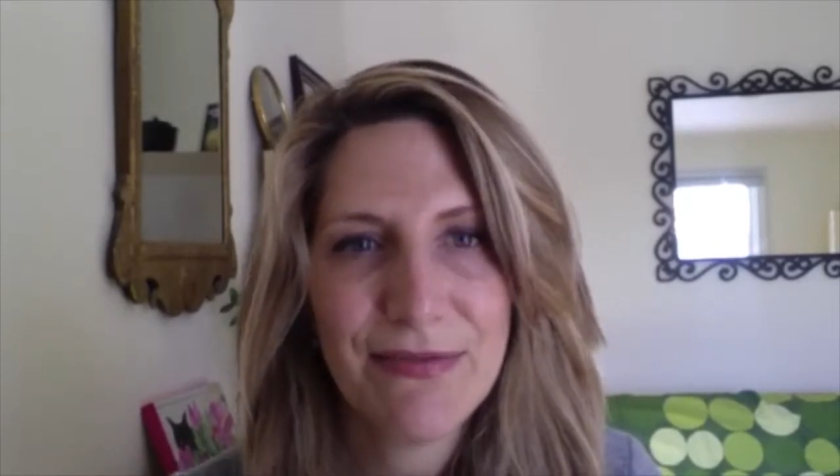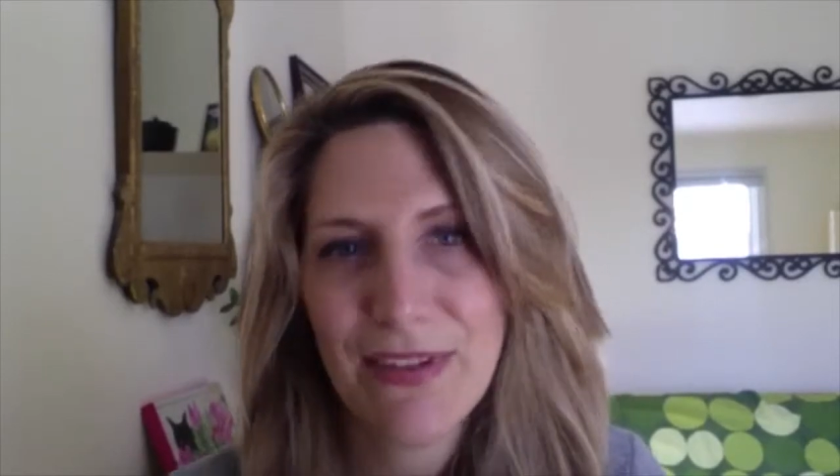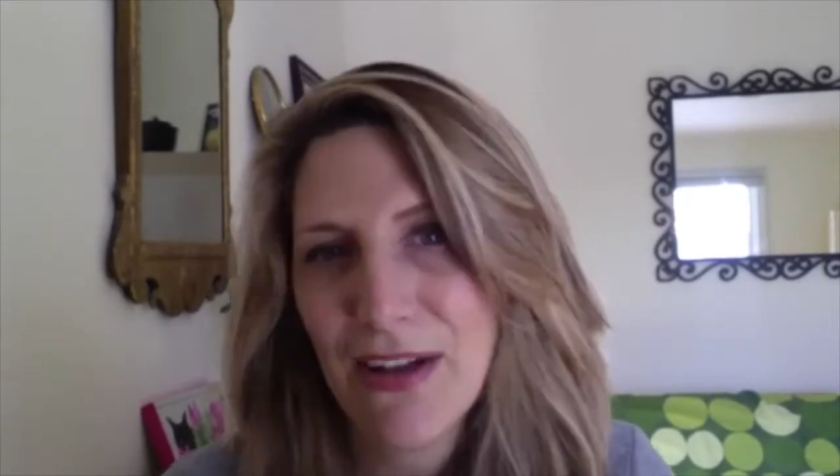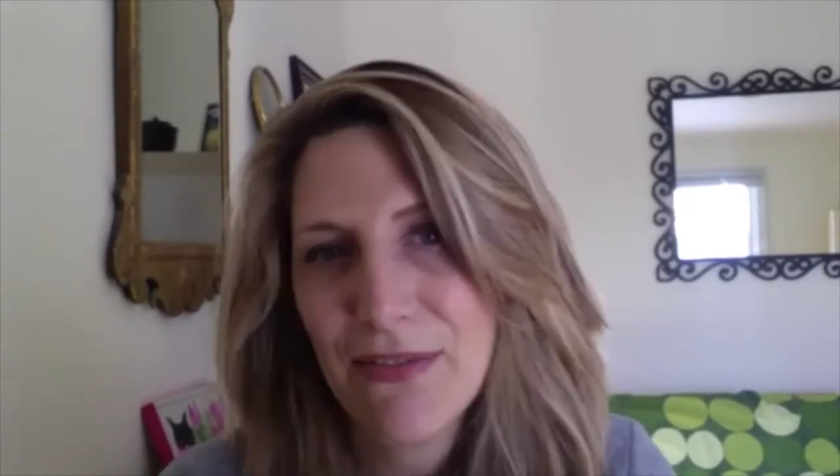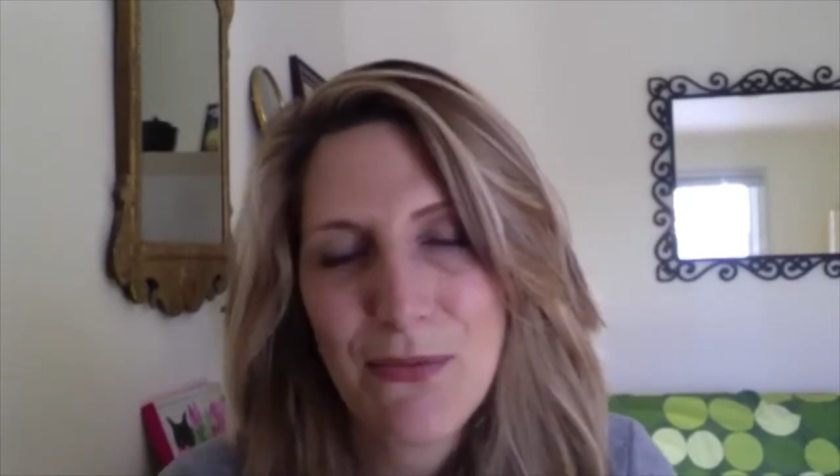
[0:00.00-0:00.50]

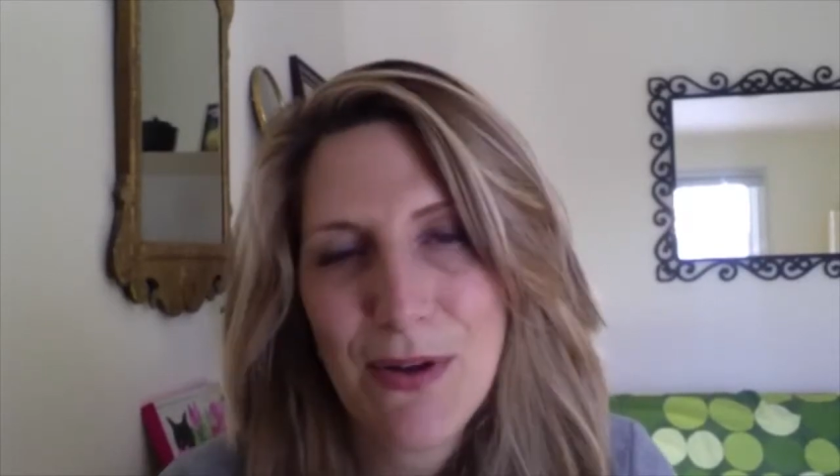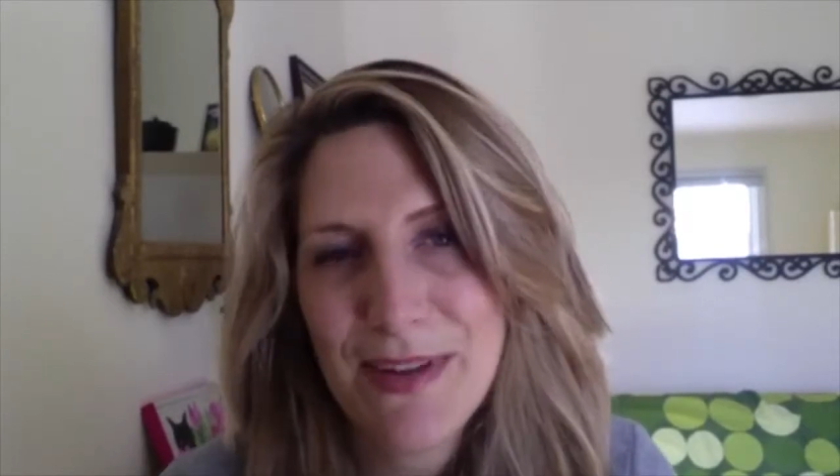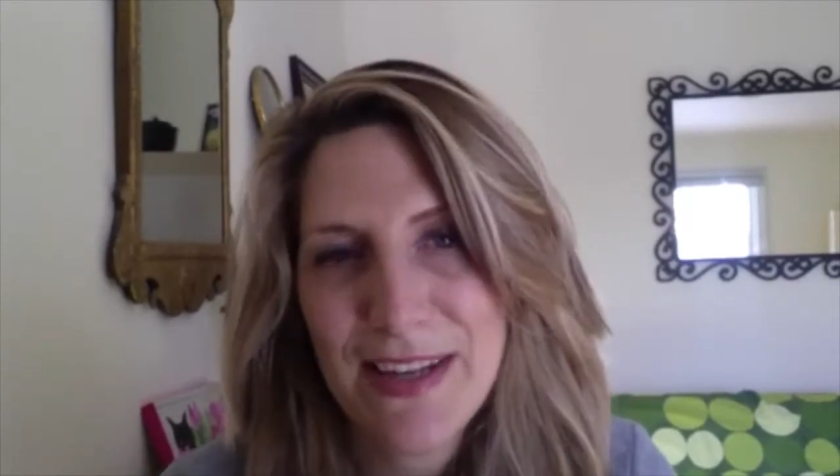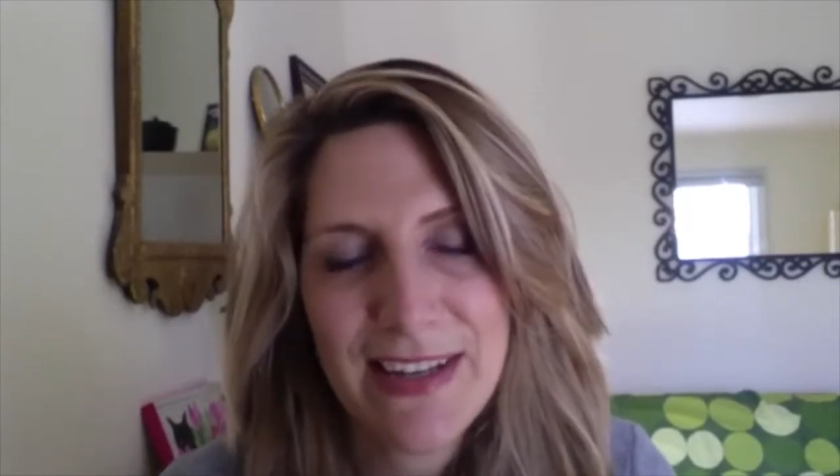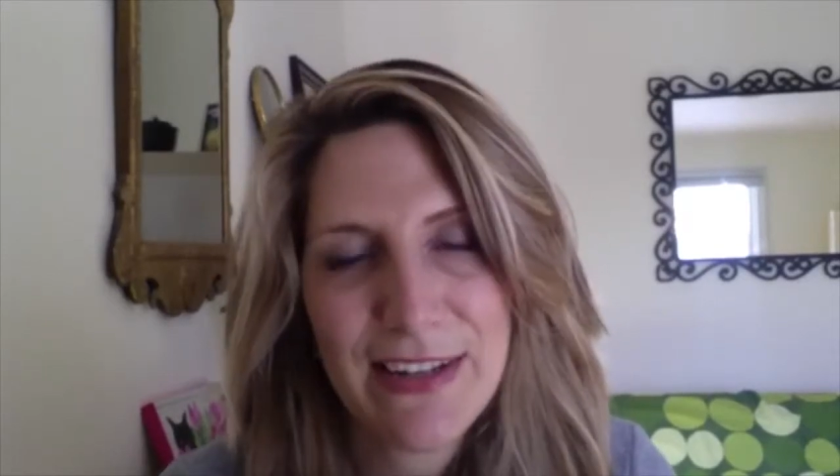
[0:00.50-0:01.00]
a
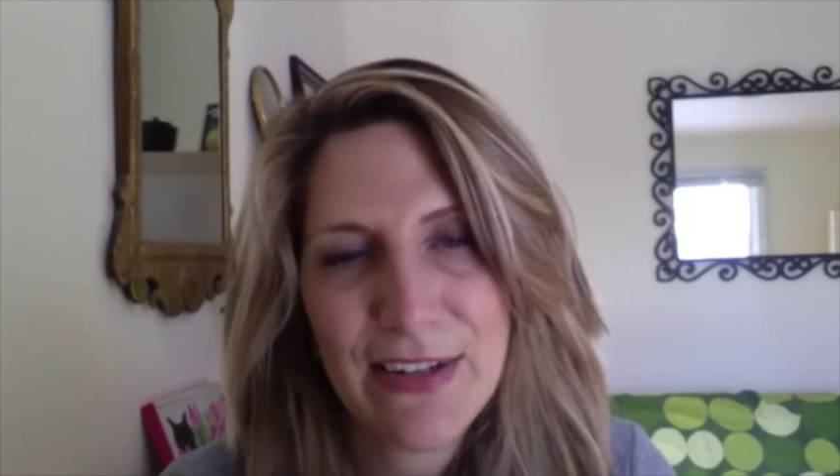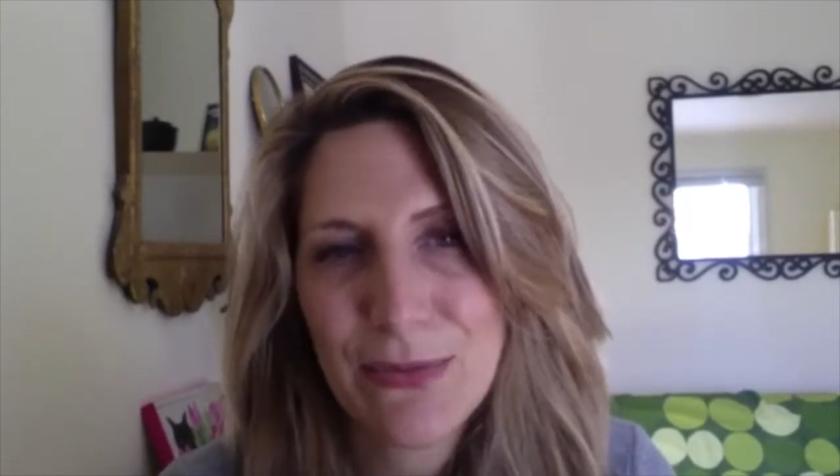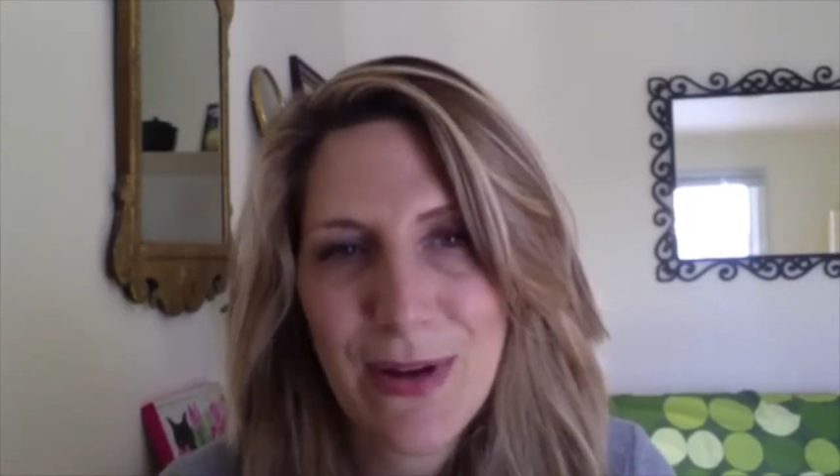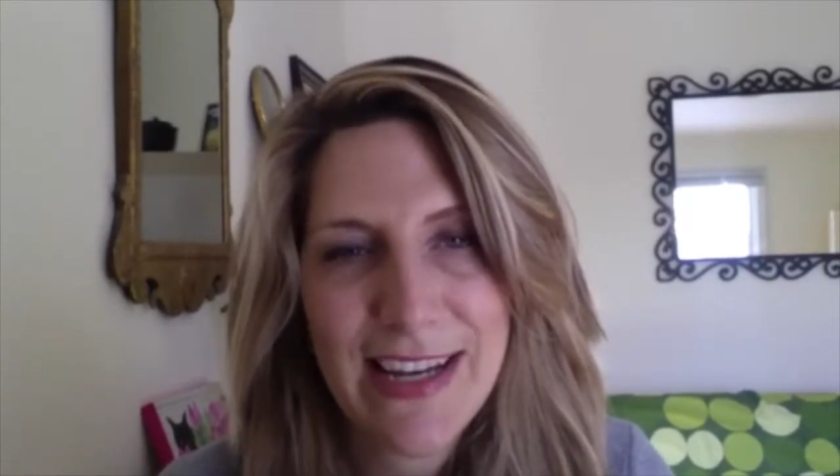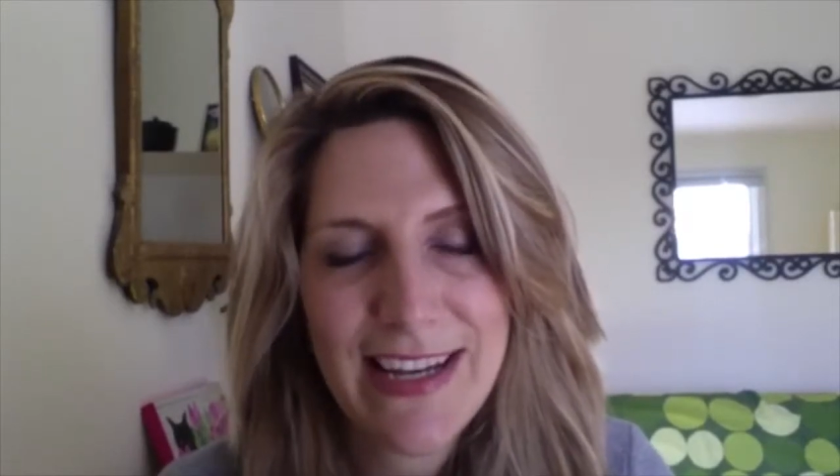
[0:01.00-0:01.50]
woman in her
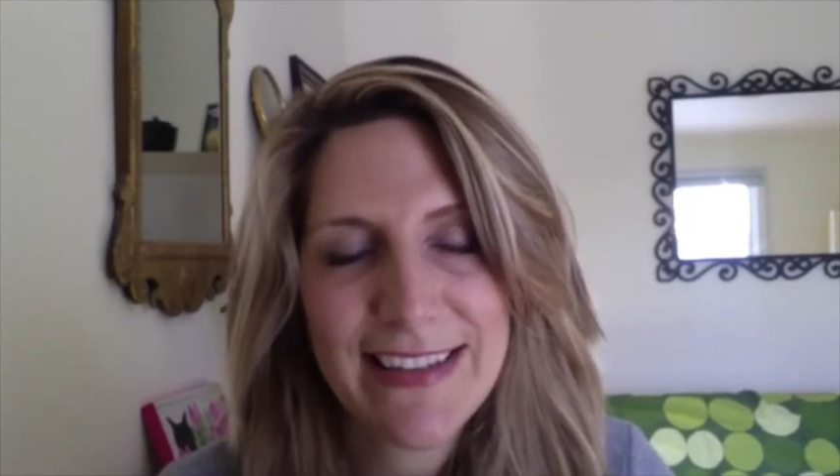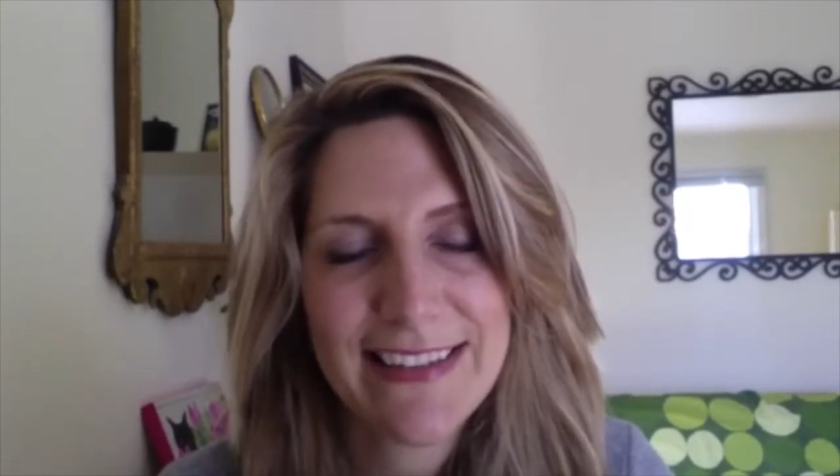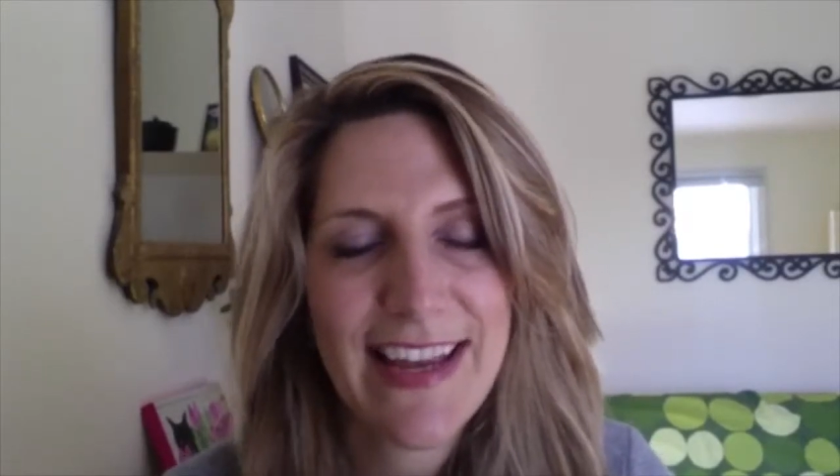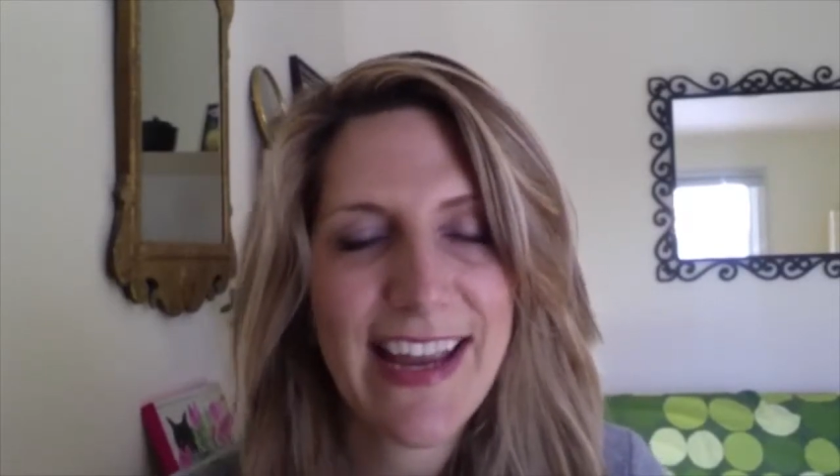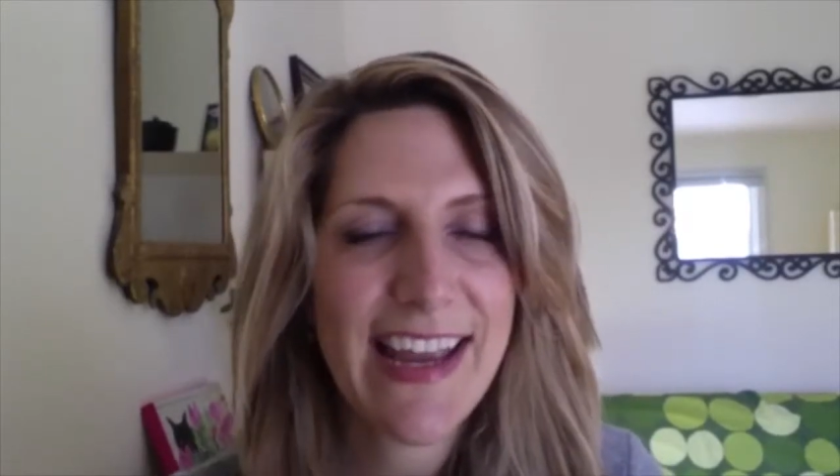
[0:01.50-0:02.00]
20s.
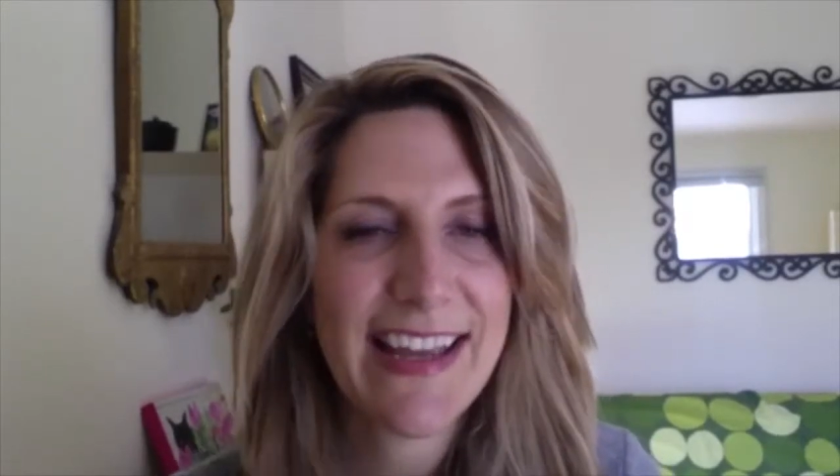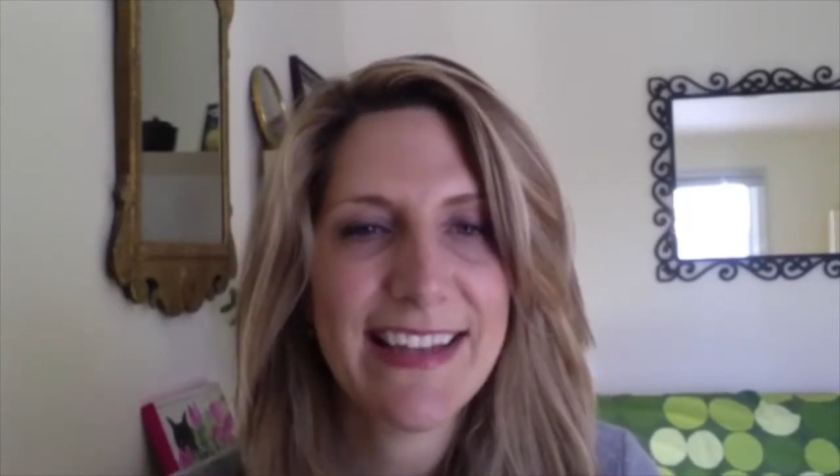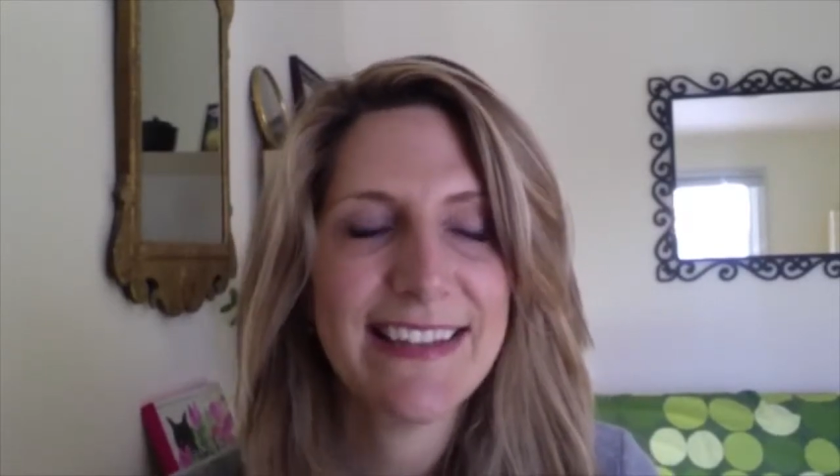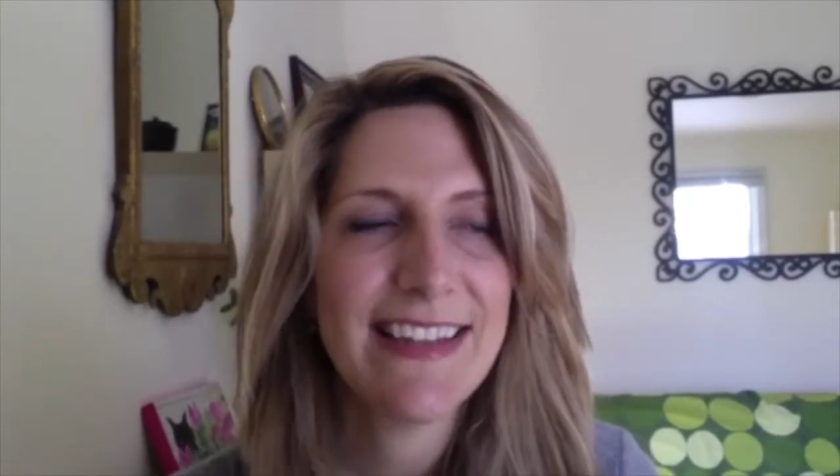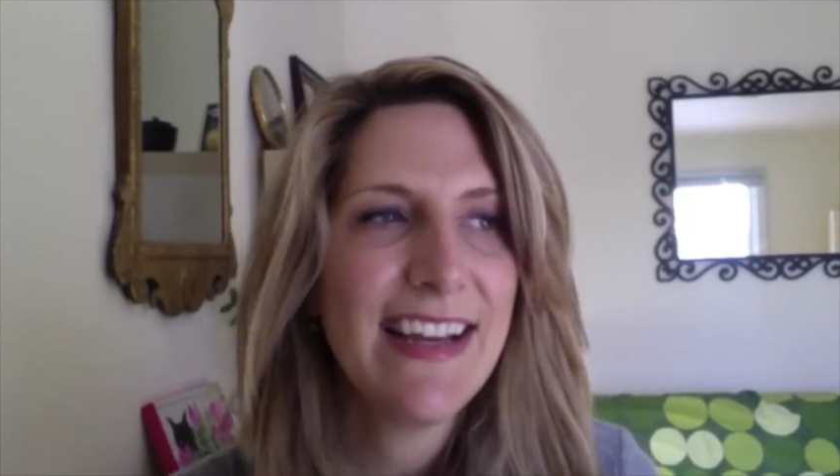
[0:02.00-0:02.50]

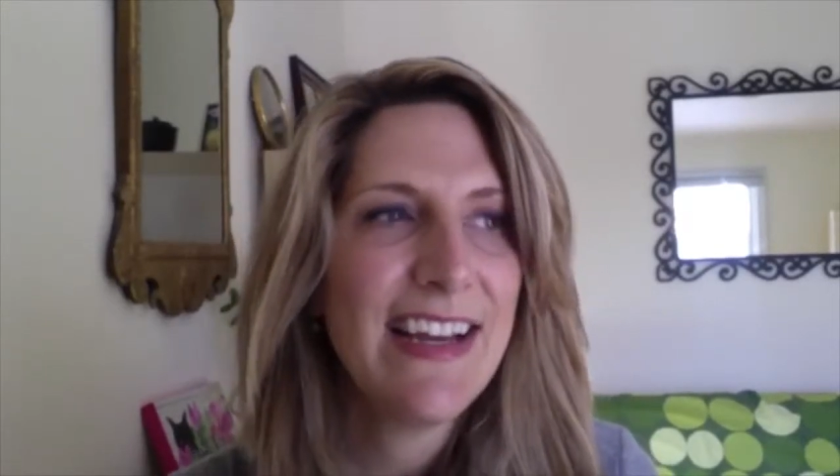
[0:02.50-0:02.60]
And,